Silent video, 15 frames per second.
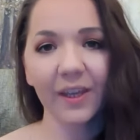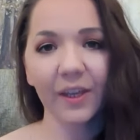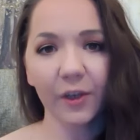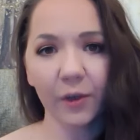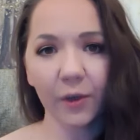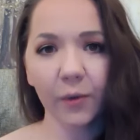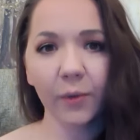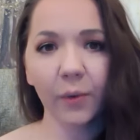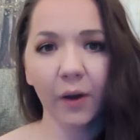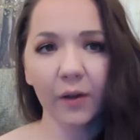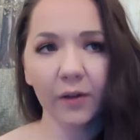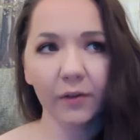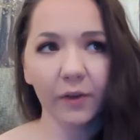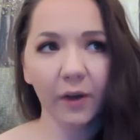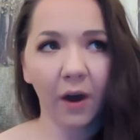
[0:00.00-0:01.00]
you
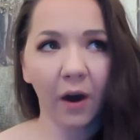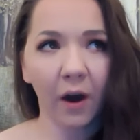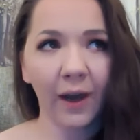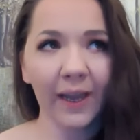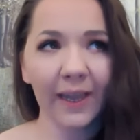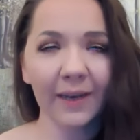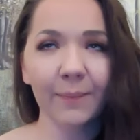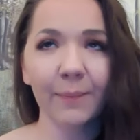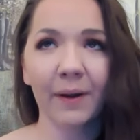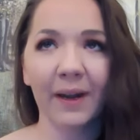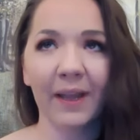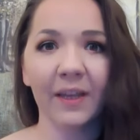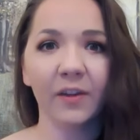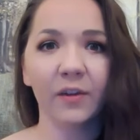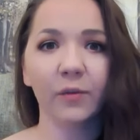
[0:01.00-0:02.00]
are in a
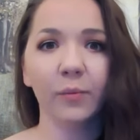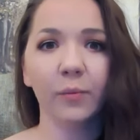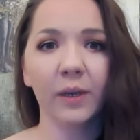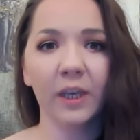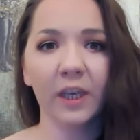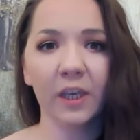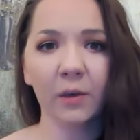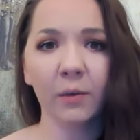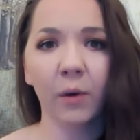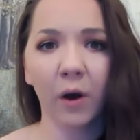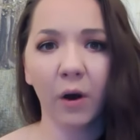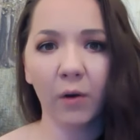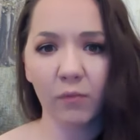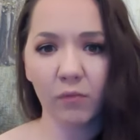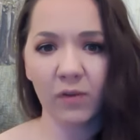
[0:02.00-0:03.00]
place where you
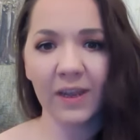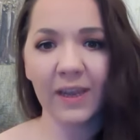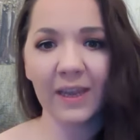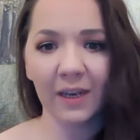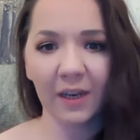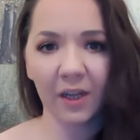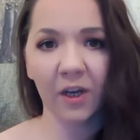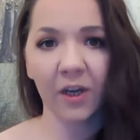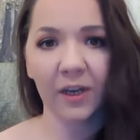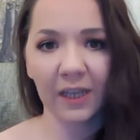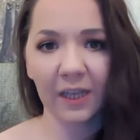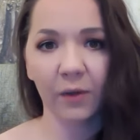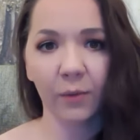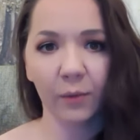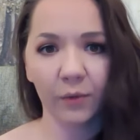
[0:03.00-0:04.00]
are
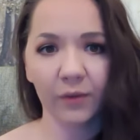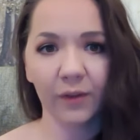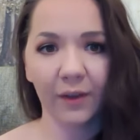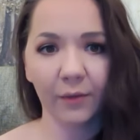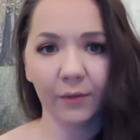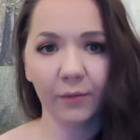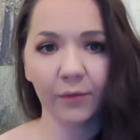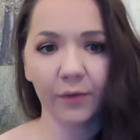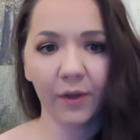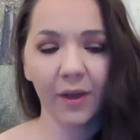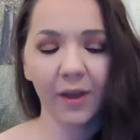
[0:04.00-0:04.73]
relearning yourself.